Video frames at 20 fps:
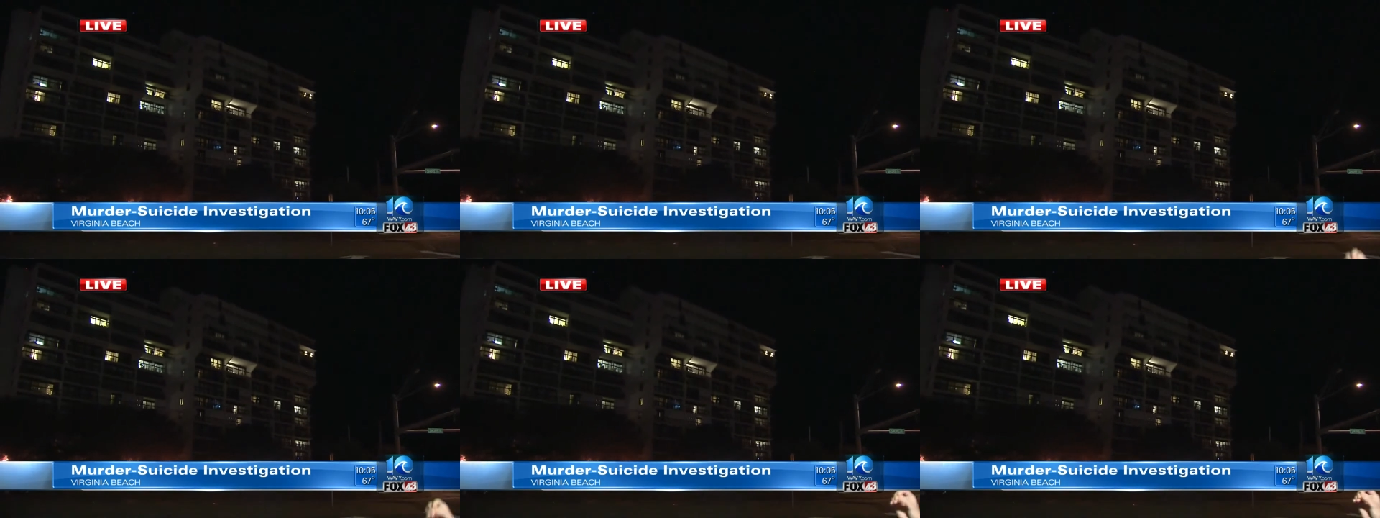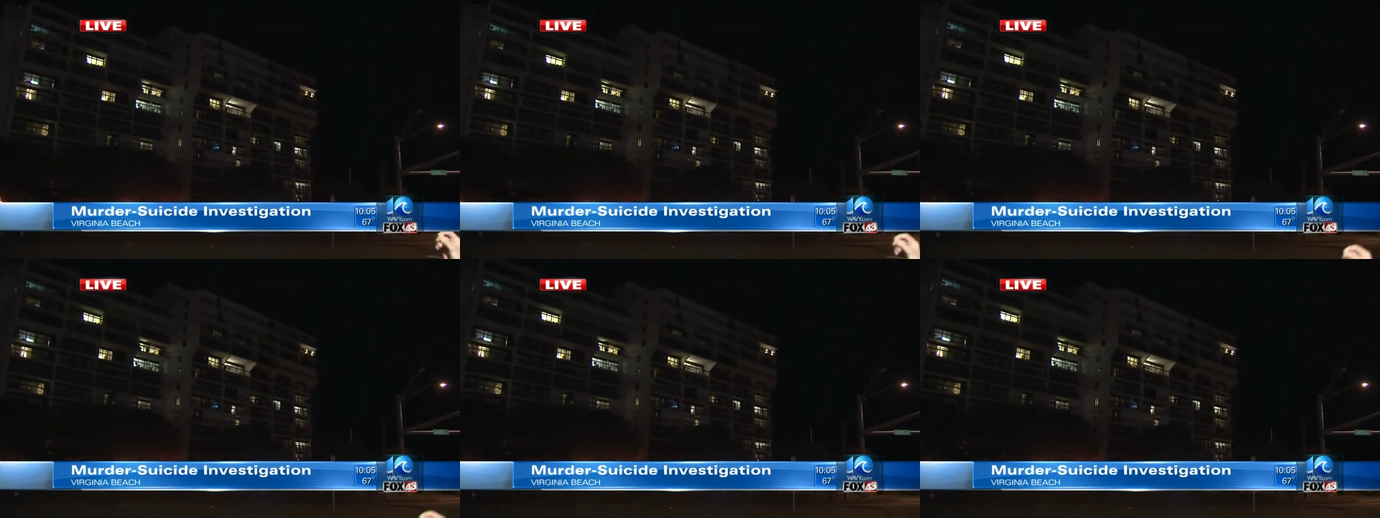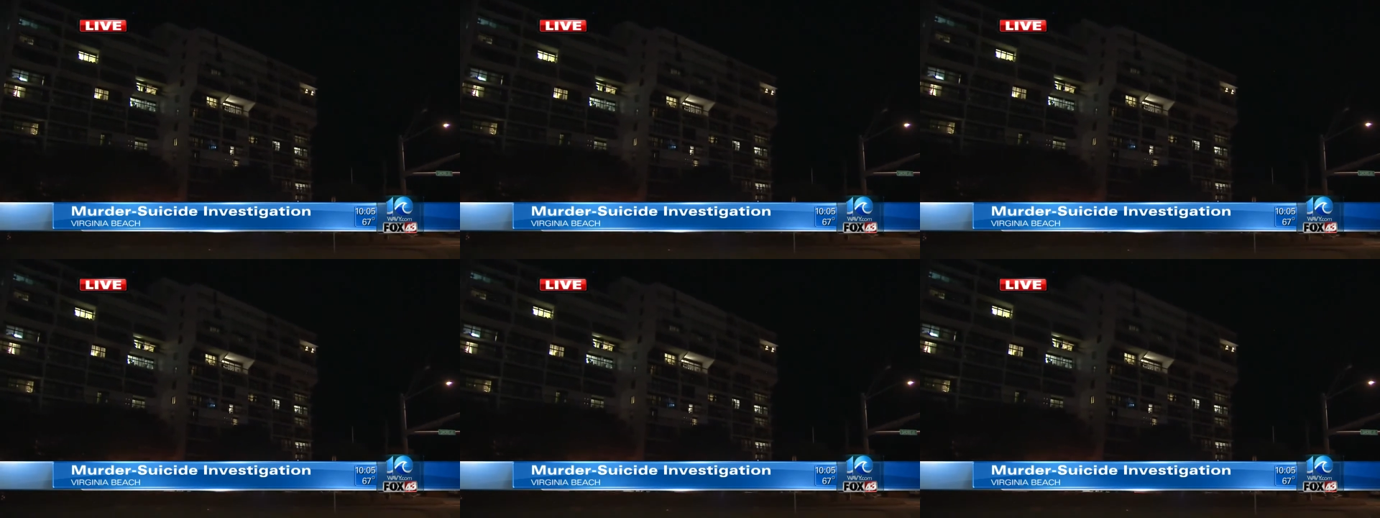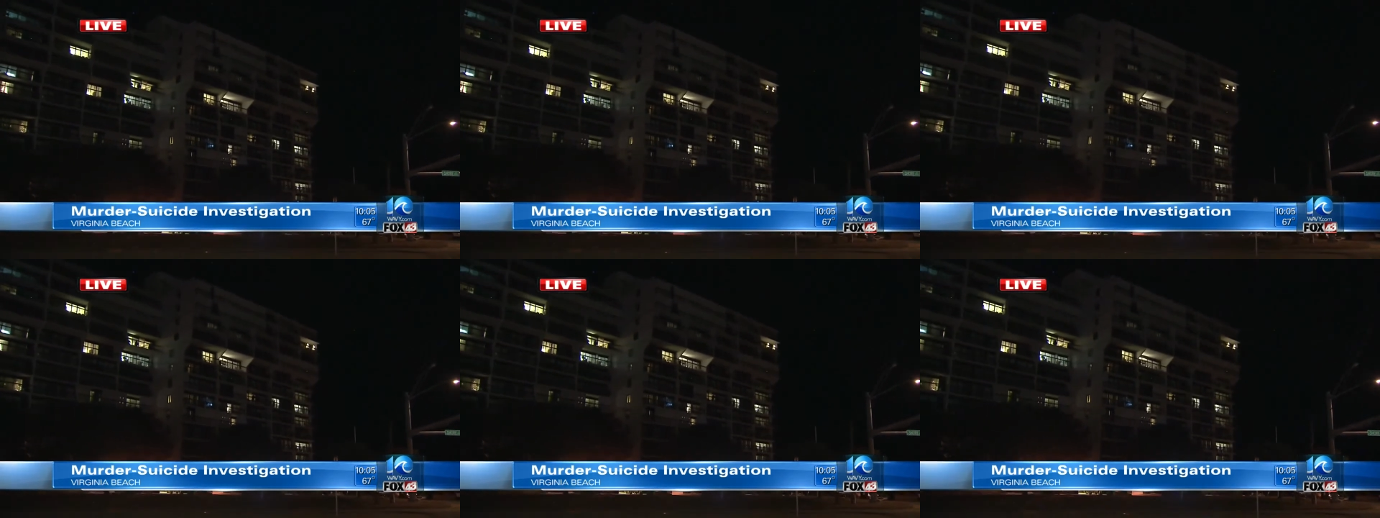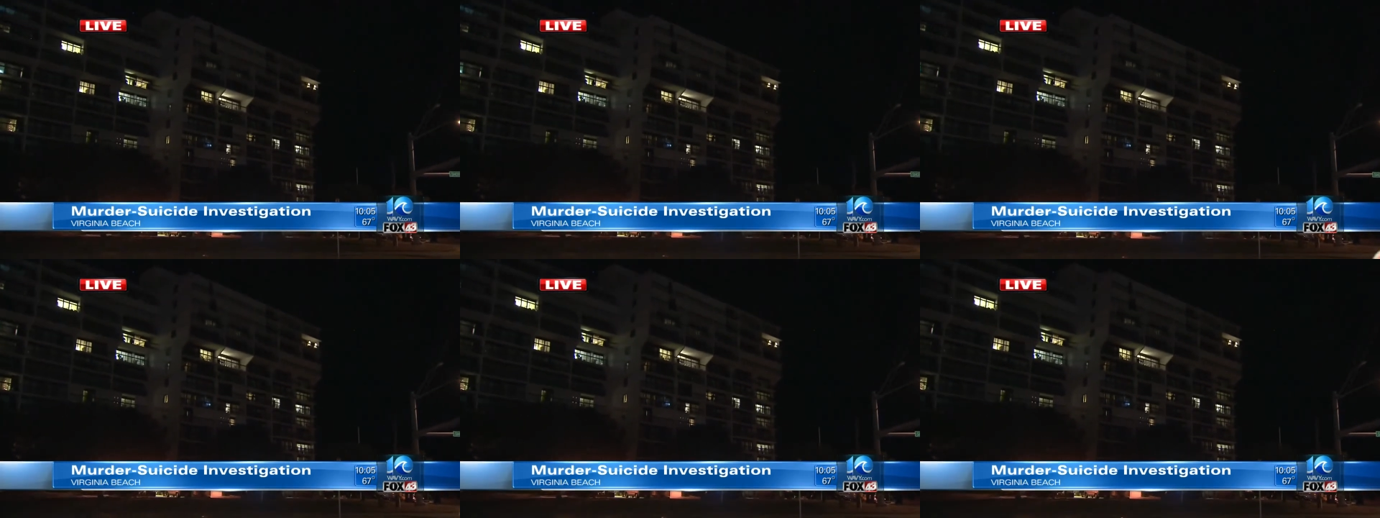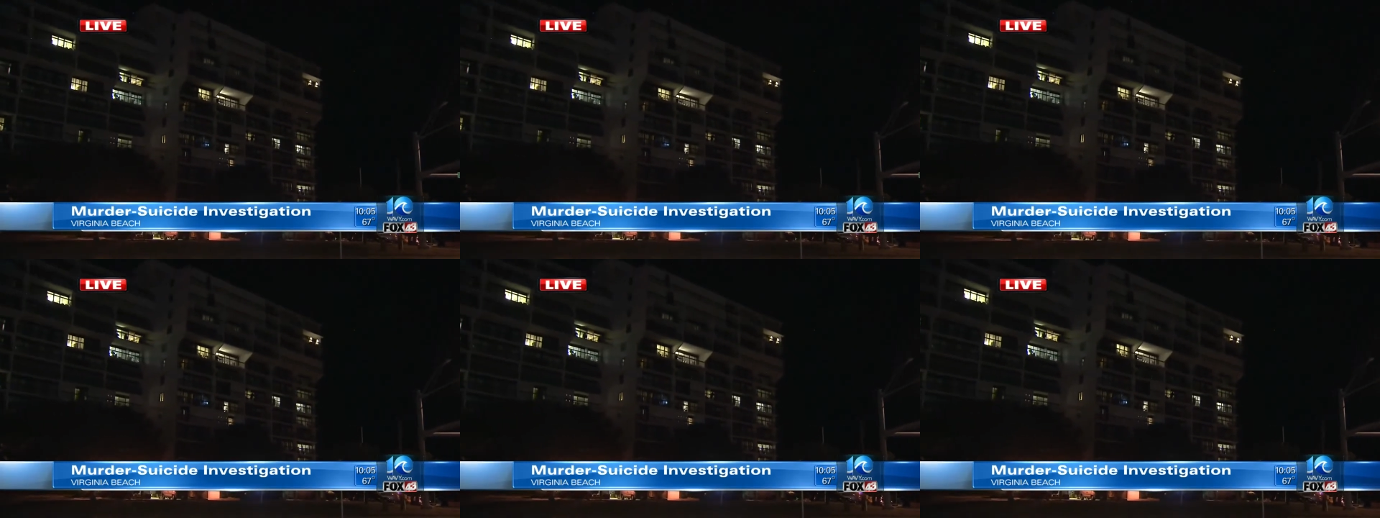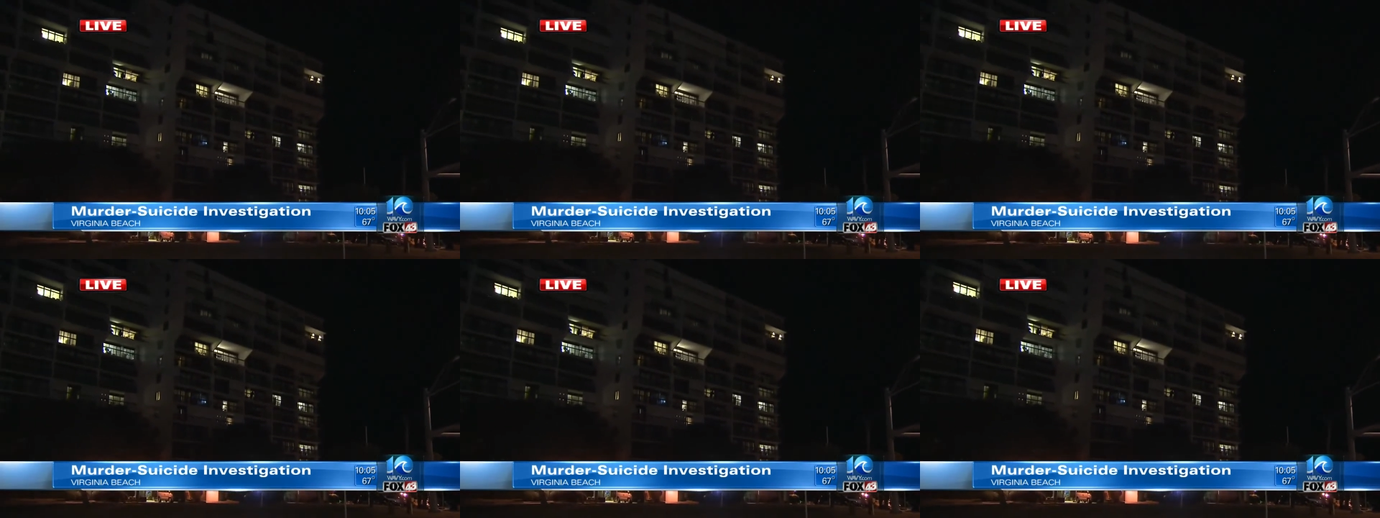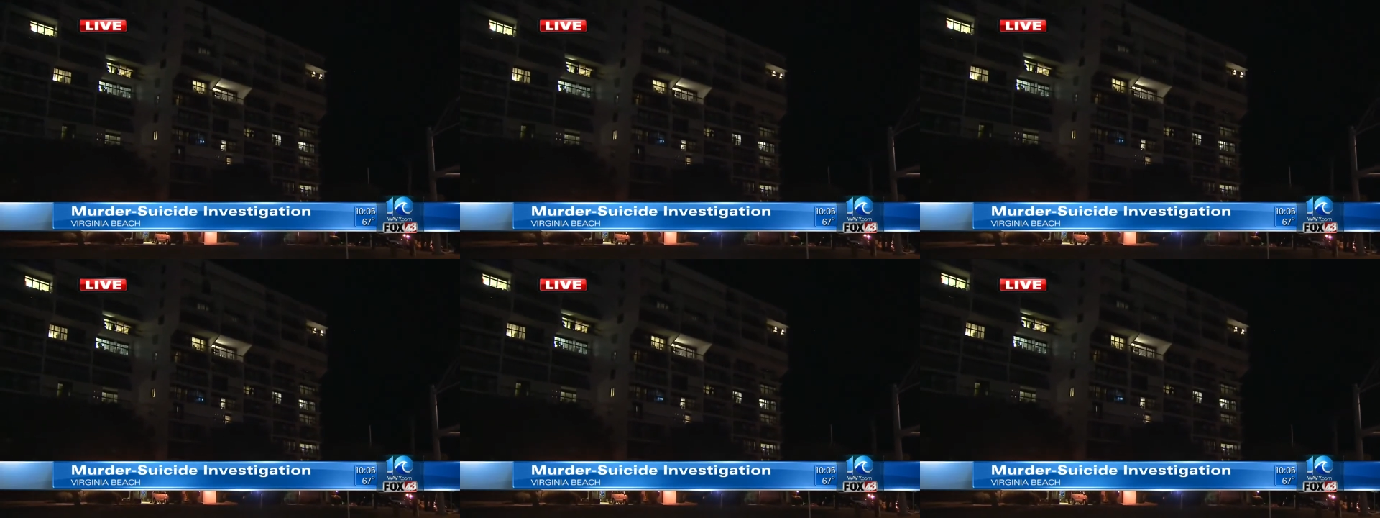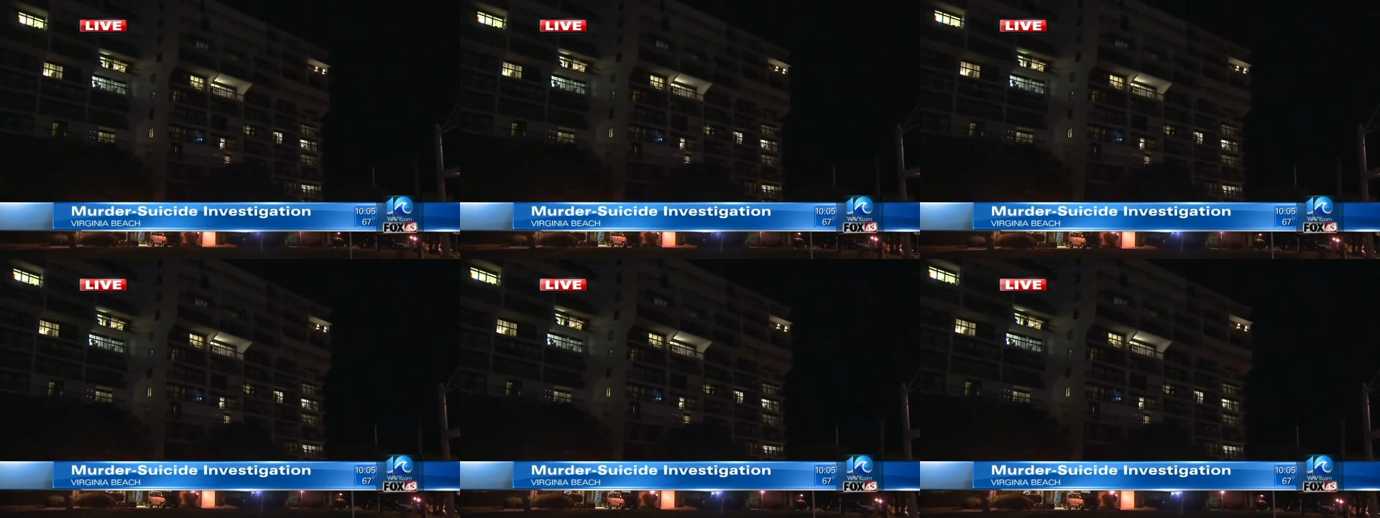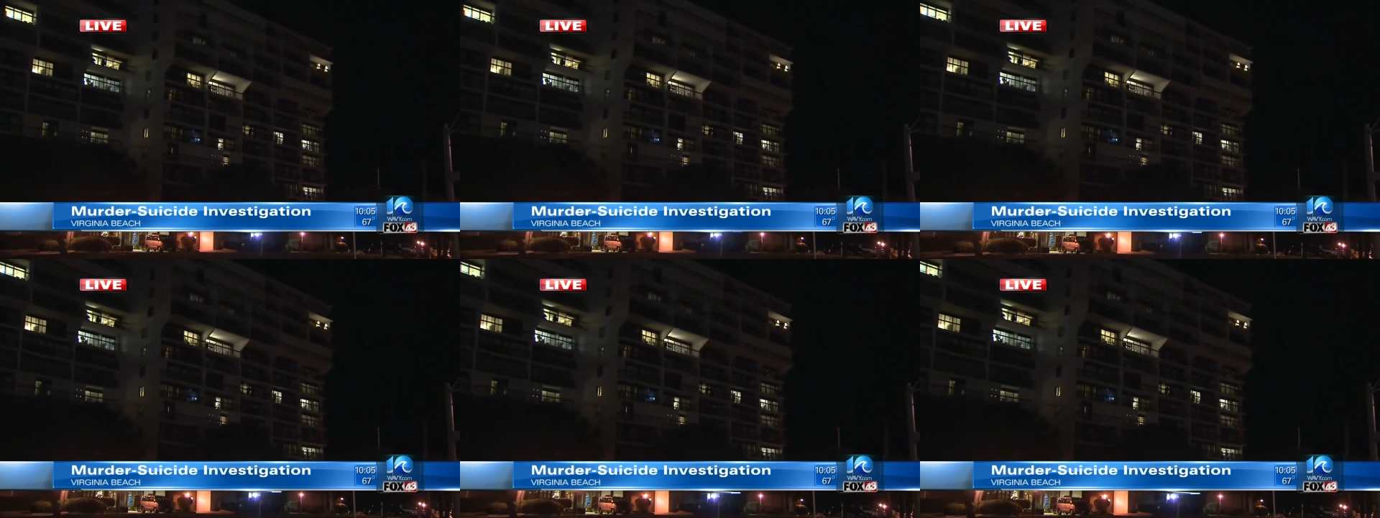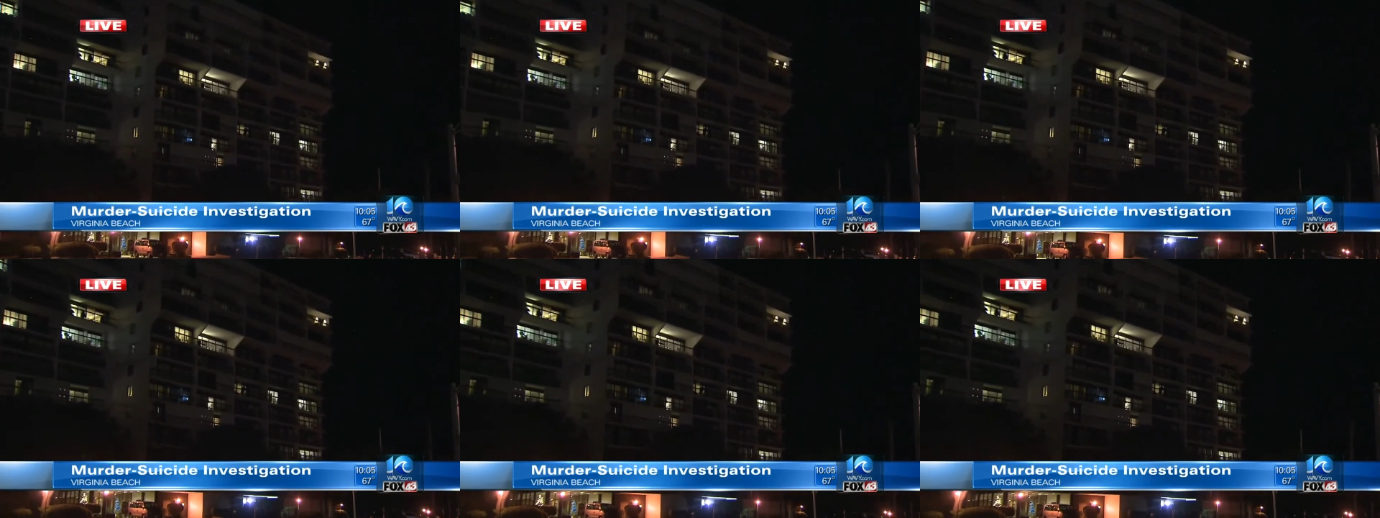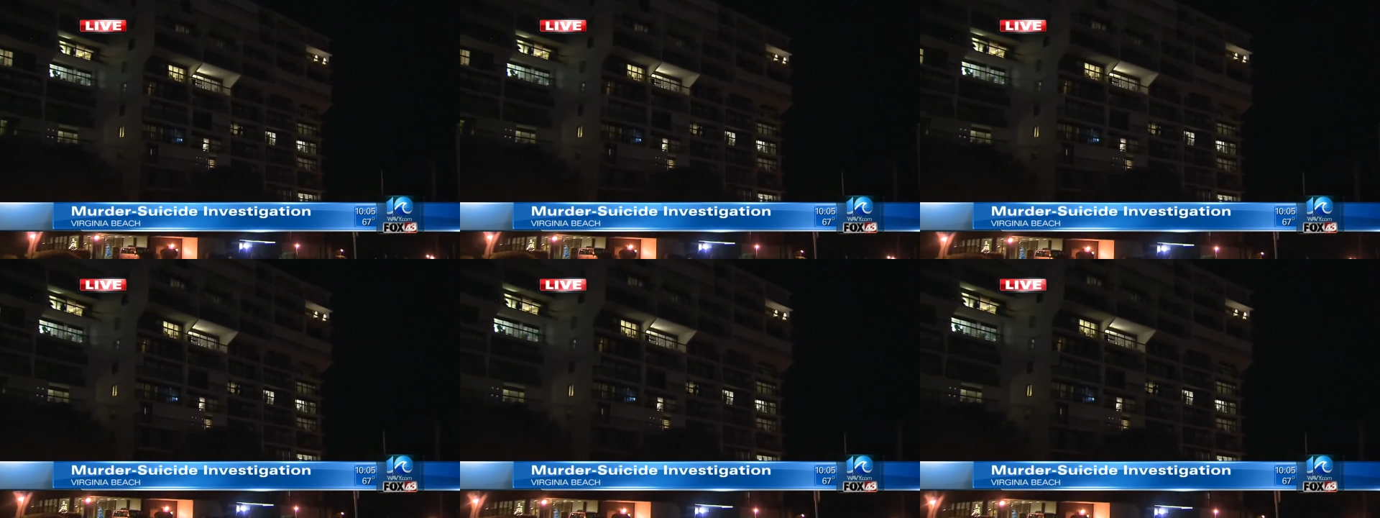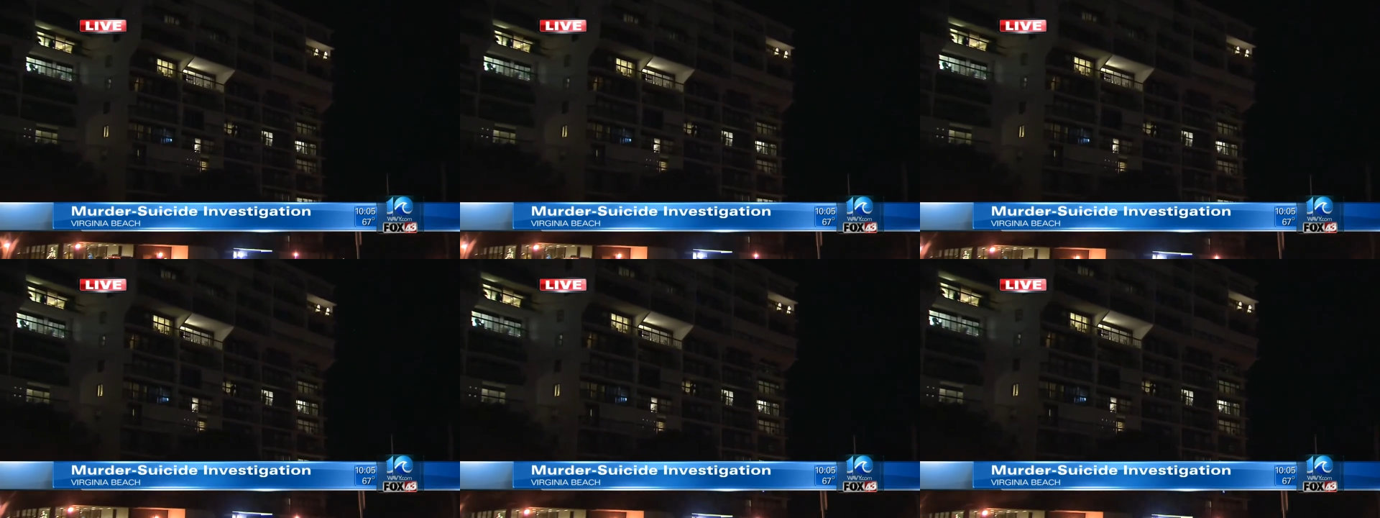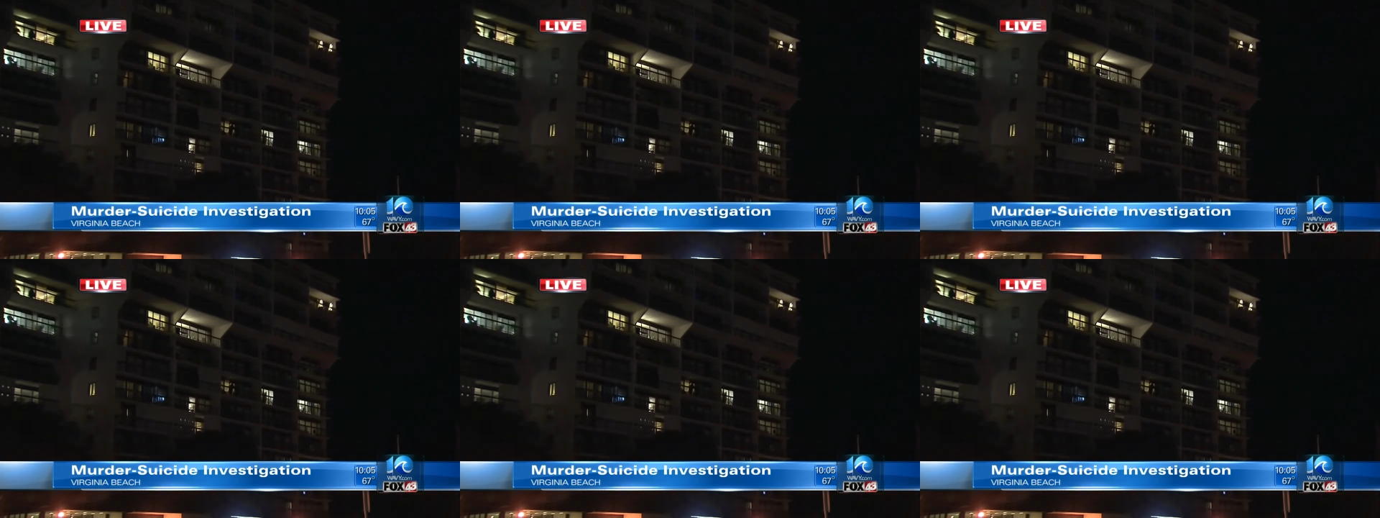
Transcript: [unreadable: no face in view]